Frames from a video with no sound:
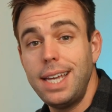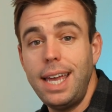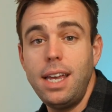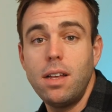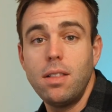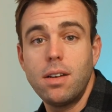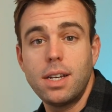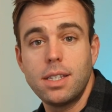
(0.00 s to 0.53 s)

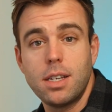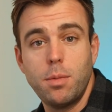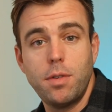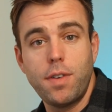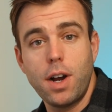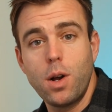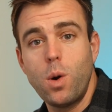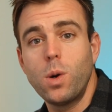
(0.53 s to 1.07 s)
take a look at some
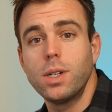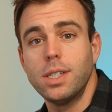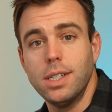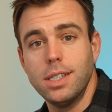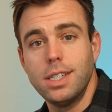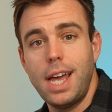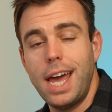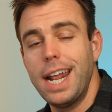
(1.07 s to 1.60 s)
of our
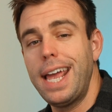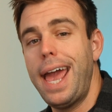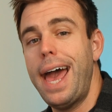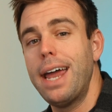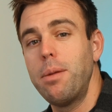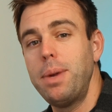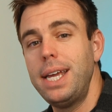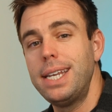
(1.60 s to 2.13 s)
courses at
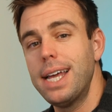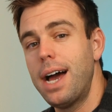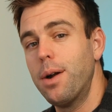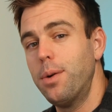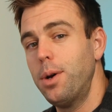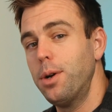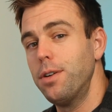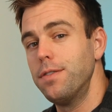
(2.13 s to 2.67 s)

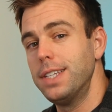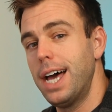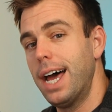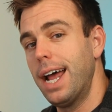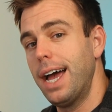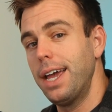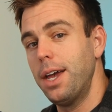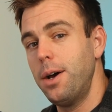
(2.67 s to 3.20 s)

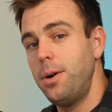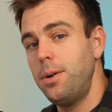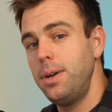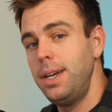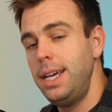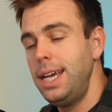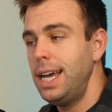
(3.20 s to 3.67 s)
academy.rotive.io